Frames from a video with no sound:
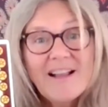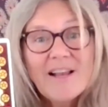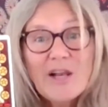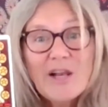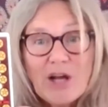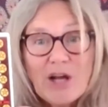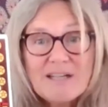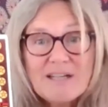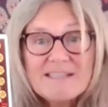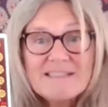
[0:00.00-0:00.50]

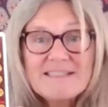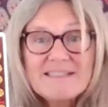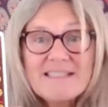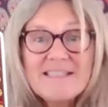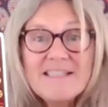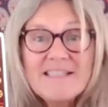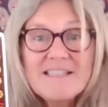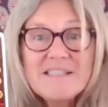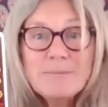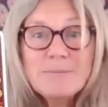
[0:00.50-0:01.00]
lies
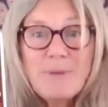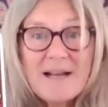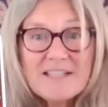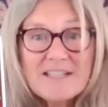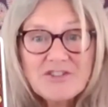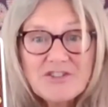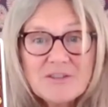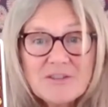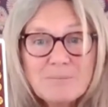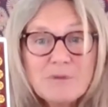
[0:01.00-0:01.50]
in his
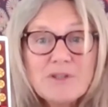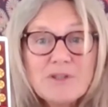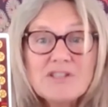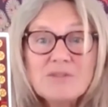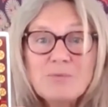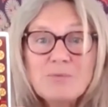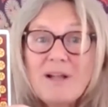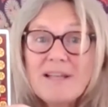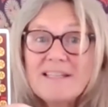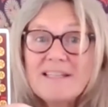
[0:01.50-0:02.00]
passion,
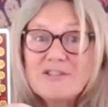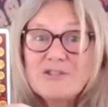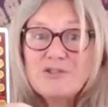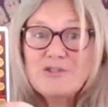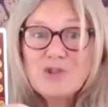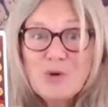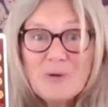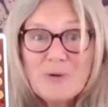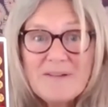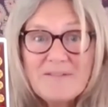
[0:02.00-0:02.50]
because while he's
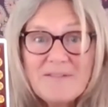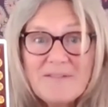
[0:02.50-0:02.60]
doing